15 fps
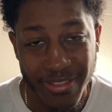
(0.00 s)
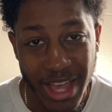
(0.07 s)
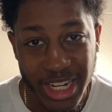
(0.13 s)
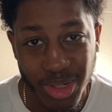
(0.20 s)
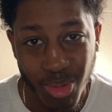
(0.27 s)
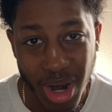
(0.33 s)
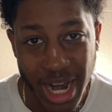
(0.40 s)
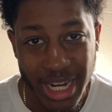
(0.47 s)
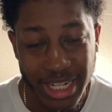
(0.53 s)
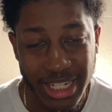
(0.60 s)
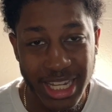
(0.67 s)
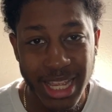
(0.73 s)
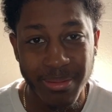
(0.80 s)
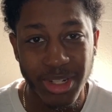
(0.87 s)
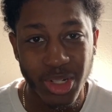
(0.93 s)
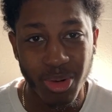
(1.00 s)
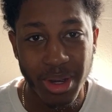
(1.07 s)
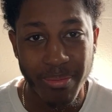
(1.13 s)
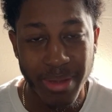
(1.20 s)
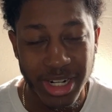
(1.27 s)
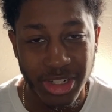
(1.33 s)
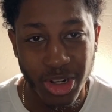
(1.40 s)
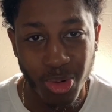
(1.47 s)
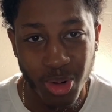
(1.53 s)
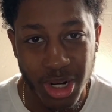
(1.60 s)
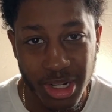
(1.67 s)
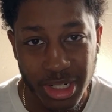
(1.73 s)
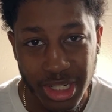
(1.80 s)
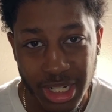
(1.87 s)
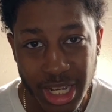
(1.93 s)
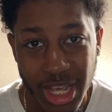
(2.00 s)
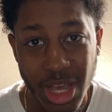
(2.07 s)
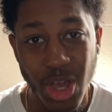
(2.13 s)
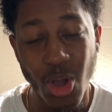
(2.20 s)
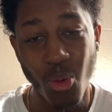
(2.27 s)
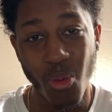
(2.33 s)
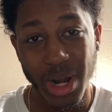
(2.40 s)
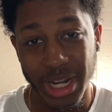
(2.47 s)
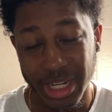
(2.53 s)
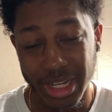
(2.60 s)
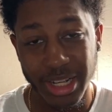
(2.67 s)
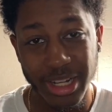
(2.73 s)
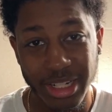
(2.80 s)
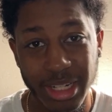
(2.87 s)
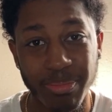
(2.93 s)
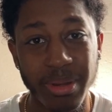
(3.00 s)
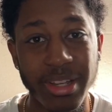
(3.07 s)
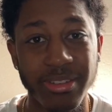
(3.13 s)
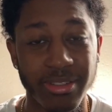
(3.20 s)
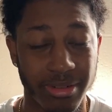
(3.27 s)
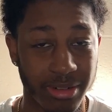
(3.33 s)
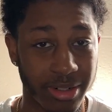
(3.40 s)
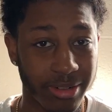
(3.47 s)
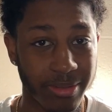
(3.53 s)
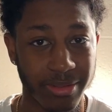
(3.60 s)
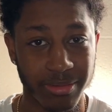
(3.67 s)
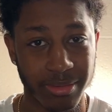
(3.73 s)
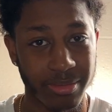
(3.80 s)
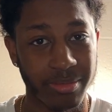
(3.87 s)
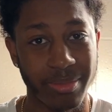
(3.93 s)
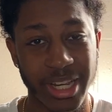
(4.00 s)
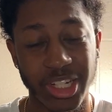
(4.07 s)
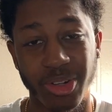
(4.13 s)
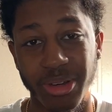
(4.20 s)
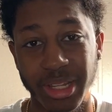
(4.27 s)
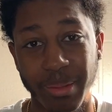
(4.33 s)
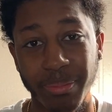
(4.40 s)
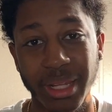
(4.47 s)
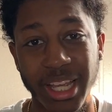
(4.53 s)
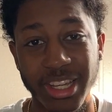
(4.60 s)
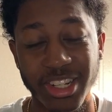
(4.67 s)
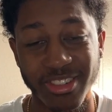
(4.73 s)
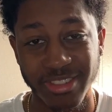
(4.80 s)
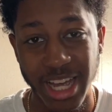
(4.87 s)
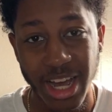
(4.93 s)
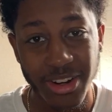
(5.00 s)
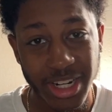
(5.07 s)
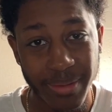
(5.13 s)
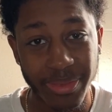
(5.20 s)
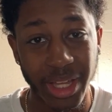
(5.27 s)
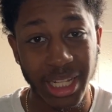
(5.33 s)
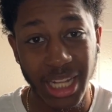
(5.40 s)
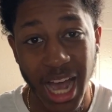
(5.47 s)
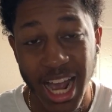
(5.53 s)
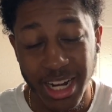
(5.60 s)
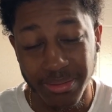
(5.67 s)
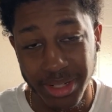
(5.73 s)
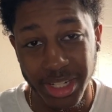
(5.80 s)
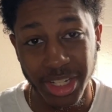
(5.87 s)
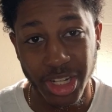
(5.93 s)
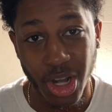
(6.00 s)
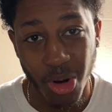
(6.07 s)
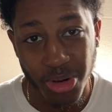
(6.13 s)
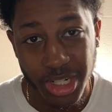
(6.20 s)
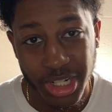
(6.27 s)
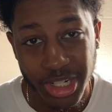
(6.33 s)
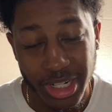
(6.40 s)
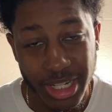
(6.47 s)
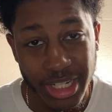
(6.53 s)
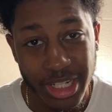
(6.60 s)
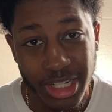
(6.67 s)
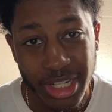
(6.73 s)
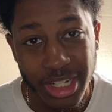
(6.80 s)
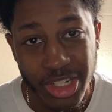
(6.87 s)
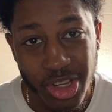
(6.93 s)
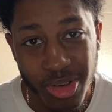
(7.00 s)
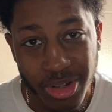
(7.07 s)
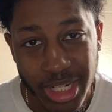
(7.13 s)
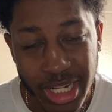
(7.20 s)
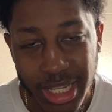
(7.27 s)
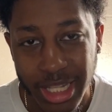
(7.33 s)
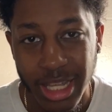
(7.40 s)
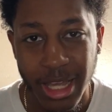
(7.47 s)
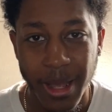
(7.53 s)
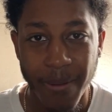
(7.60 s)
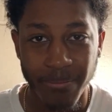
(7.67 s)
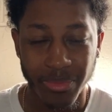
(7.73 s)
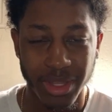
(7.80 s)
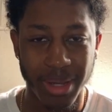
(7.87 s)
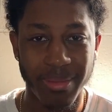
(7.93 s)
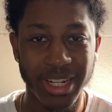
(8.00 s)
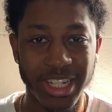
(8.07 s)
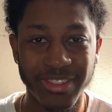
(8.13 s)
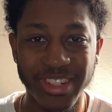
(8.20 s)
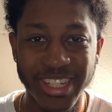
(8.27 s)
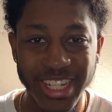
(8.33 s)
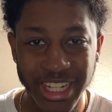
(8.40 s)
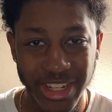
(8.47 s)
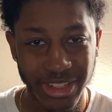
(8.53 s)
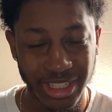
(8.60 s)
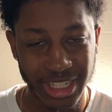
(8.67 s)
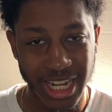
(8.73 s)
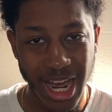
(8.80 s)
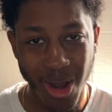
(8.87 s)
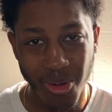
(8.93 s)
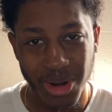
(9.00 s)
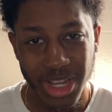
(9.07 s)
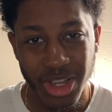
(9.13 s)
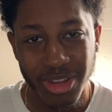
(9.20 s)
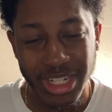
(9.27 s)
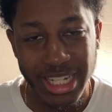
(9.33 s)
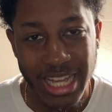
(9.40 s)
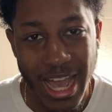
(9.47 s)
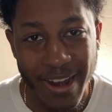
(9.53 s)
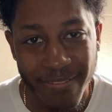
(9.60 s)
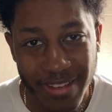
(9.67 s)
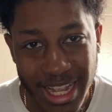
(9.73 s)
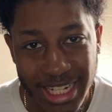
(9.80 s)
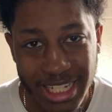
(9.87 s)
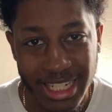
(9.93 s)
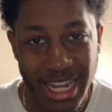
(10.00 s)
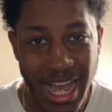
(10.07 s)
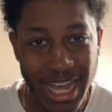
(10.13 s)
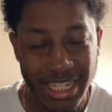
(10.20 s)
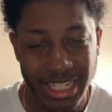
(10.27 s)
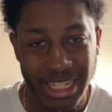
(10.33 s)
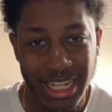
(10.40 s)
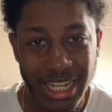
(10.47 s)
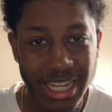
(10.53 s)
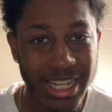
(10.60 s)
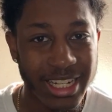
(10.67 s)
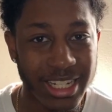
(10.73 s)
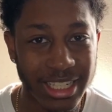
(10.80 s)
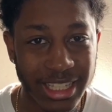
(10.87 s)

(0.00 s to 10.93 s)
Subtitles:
that's why a team is doing better or worse when it could just be based on the players around him, the lineups that the coach is using. I mean, it's ridiculous how we're using advanced stats to